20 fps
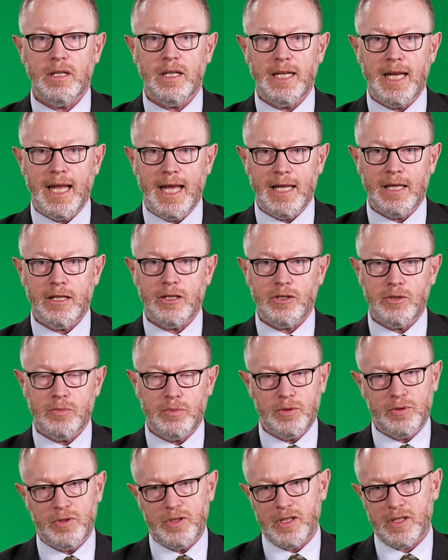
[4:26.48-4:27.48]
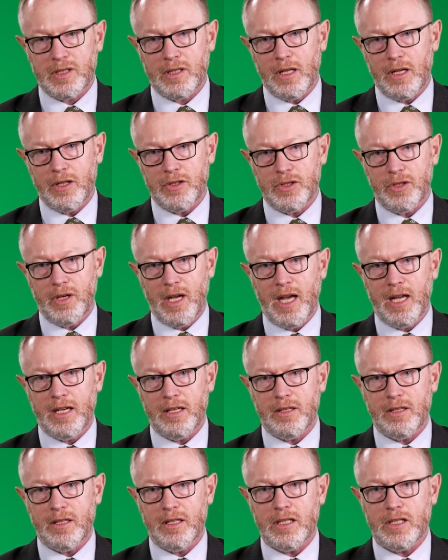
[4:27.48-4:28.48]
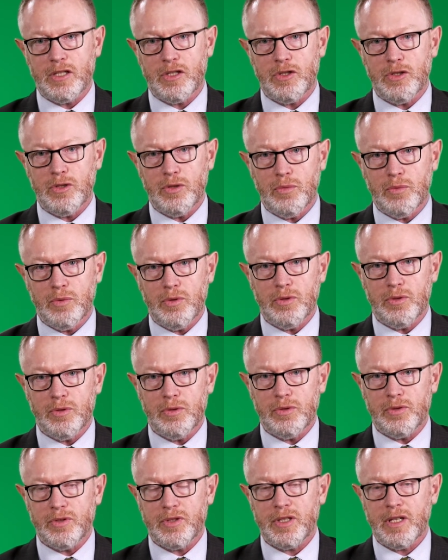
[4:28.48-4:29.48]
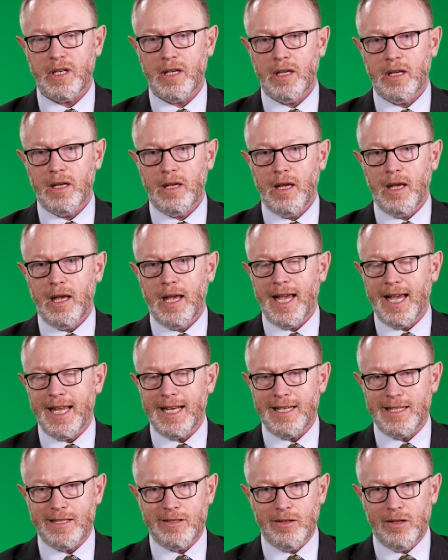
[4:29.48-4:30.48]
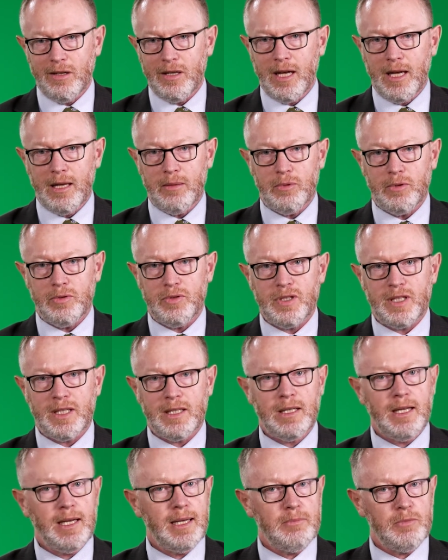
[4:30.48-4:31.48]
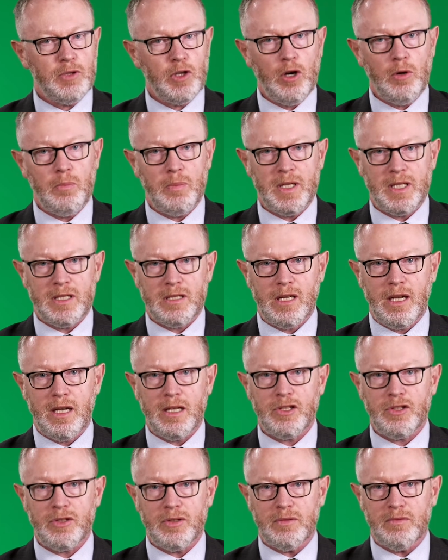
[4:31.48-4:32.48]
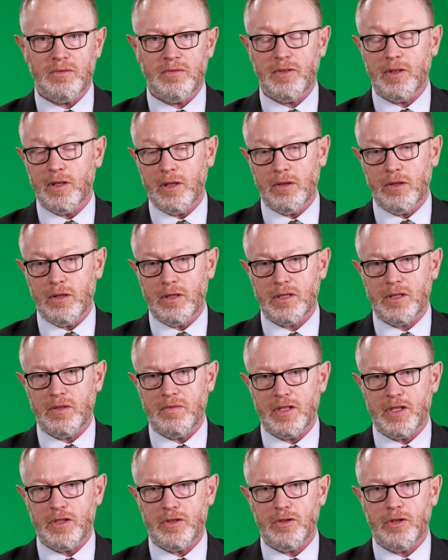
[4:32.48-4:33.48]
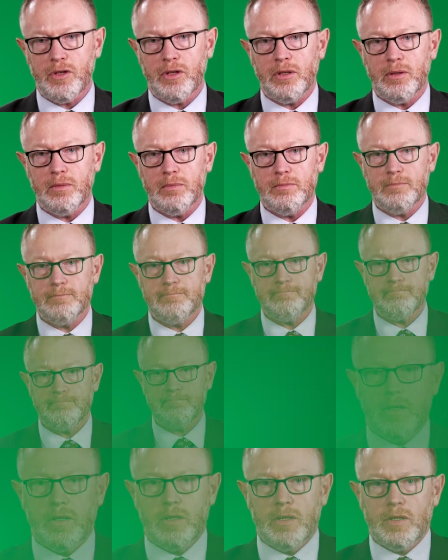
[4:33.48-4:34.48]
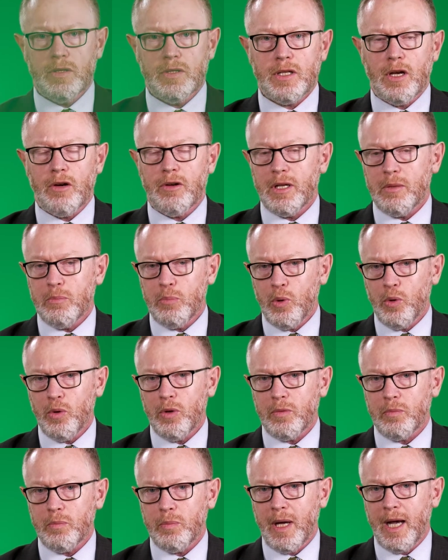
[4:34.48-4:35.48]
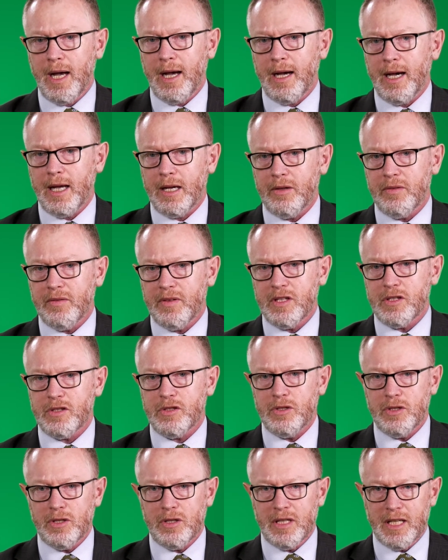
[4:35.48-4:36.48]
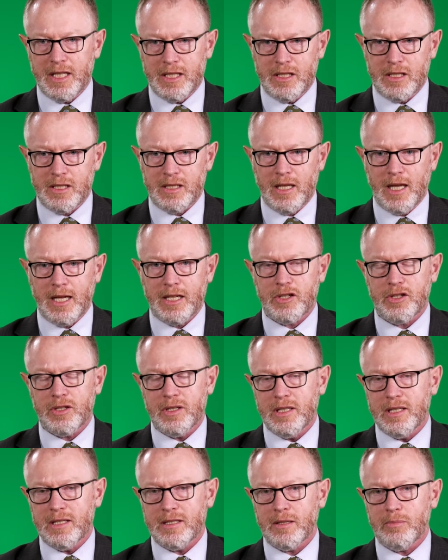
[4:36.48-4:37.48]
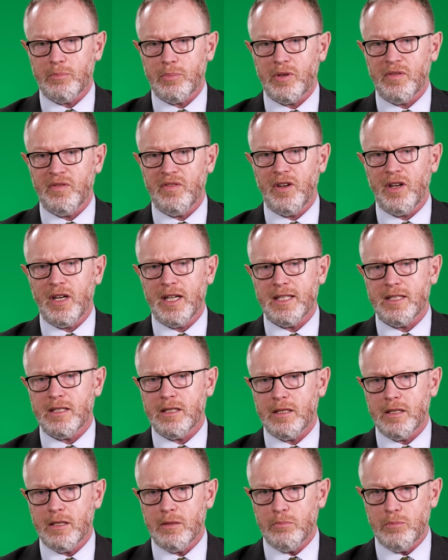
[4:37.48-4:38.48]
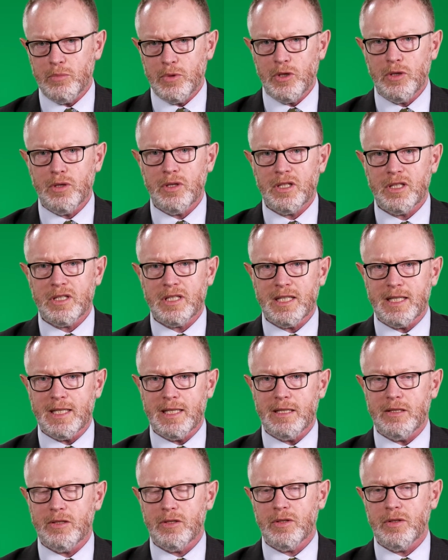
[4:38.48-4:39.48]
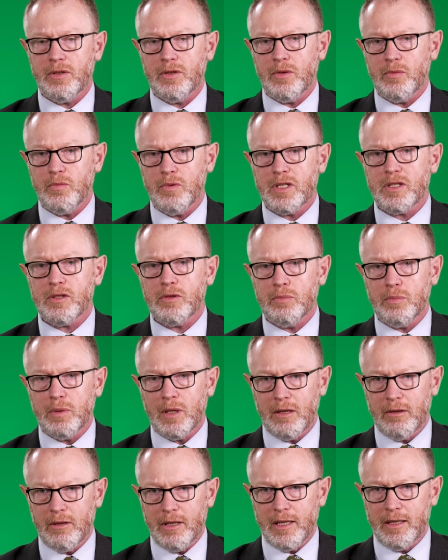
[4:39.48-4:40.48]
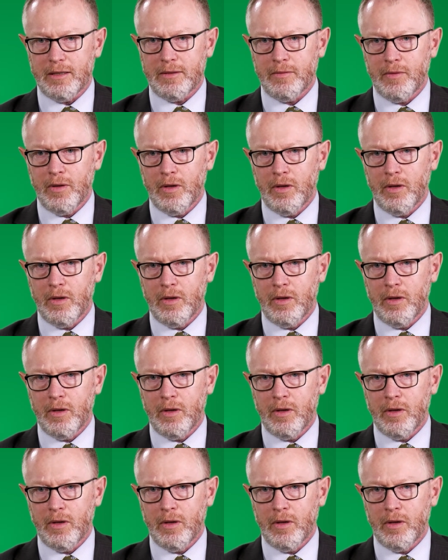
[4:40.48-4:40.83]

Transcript: an eligible disclosure under these new rules, and he's not able to claim compensation for the loss of his job. So an important part of this new legislation is it provides an immunity to the whistleblower